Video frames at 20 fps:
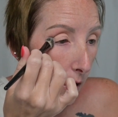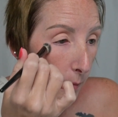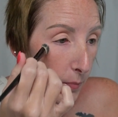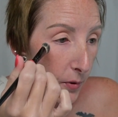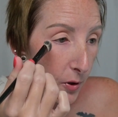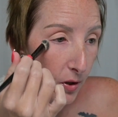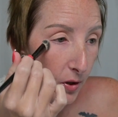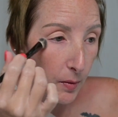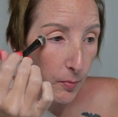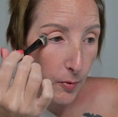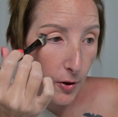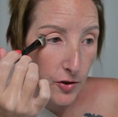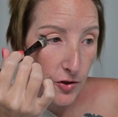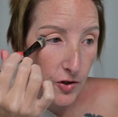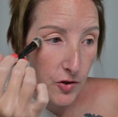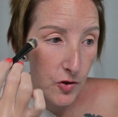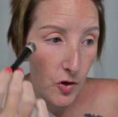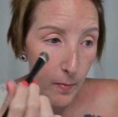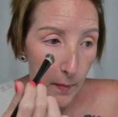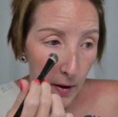Beauty
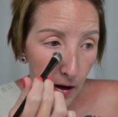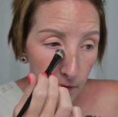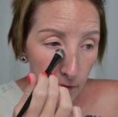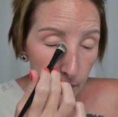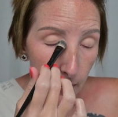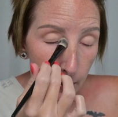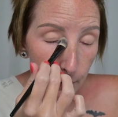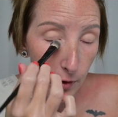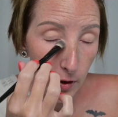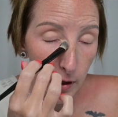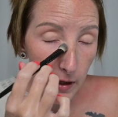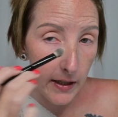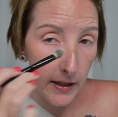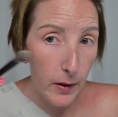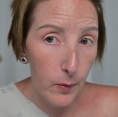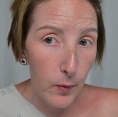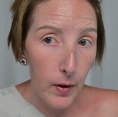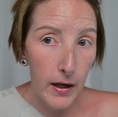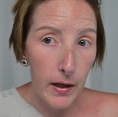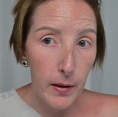brushes are my favorite
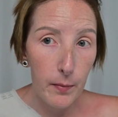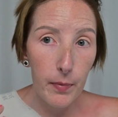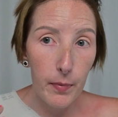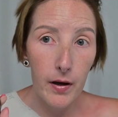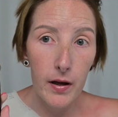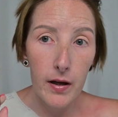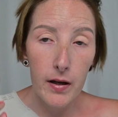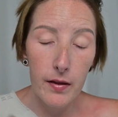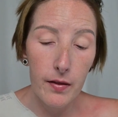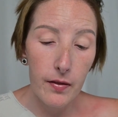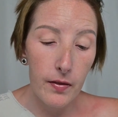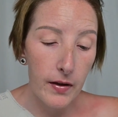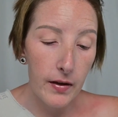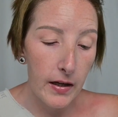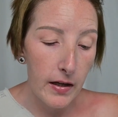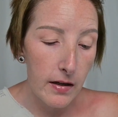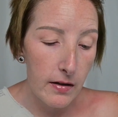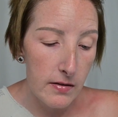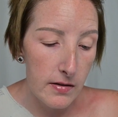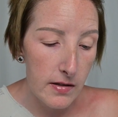anyway, but
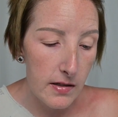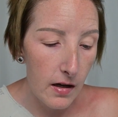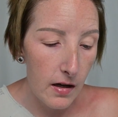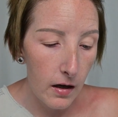these,